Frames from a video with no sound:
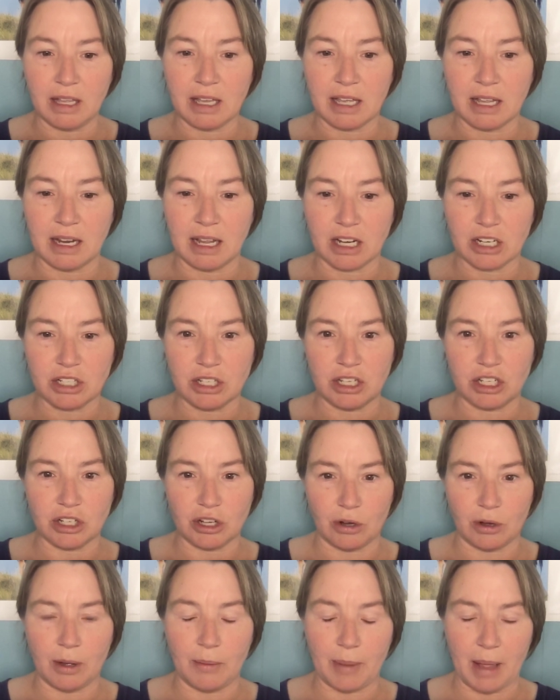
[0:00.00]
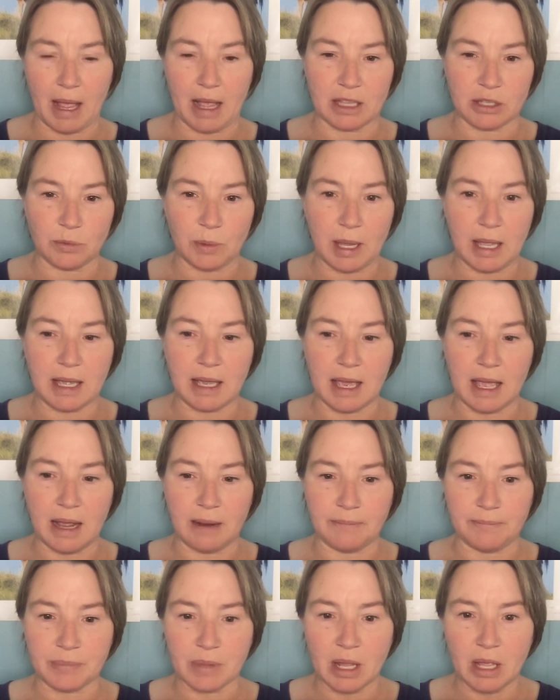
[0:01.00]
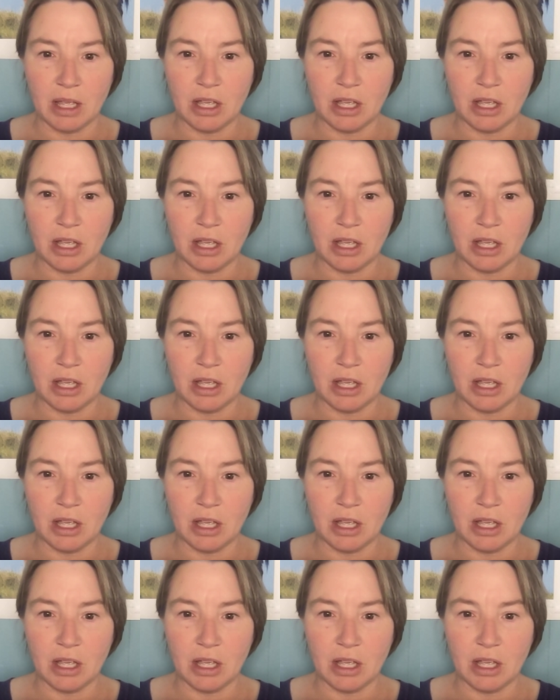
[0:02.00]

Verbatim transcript: it can actually show up as weight gain.